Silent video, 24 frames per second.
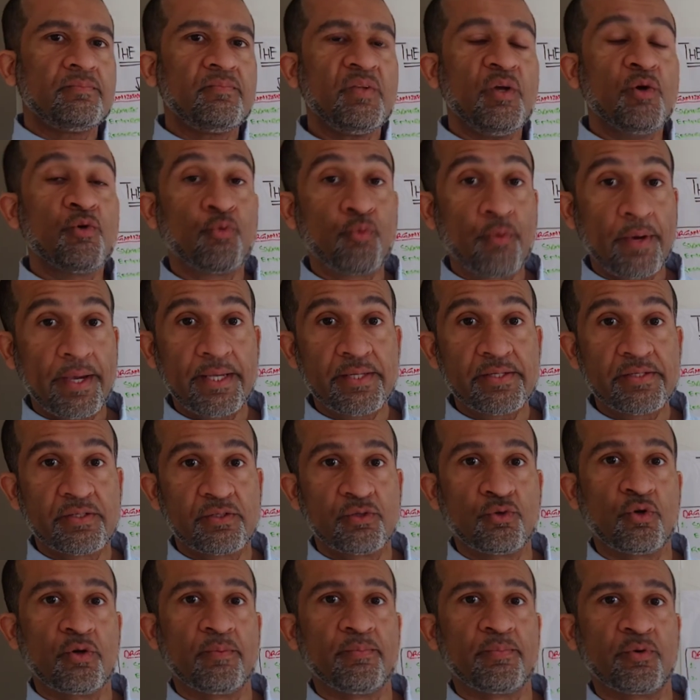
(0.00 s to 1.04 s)
ways
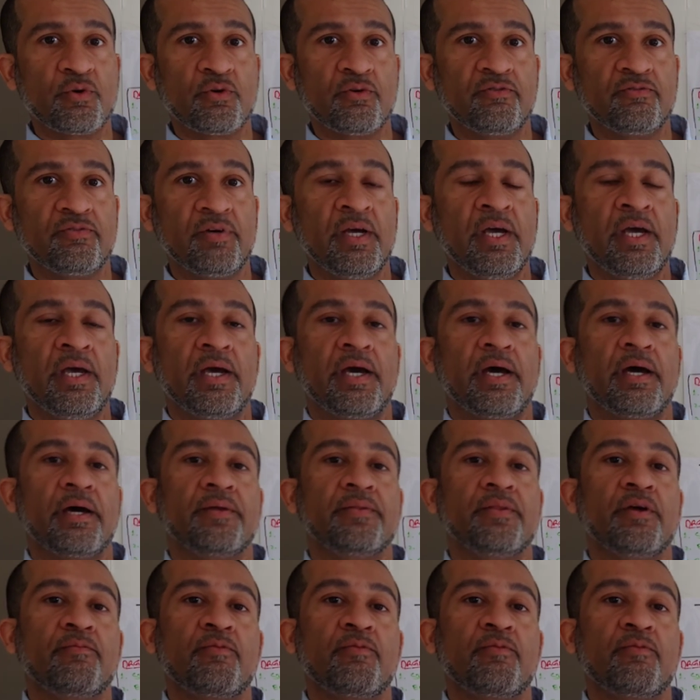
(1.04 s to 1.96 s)
to improve the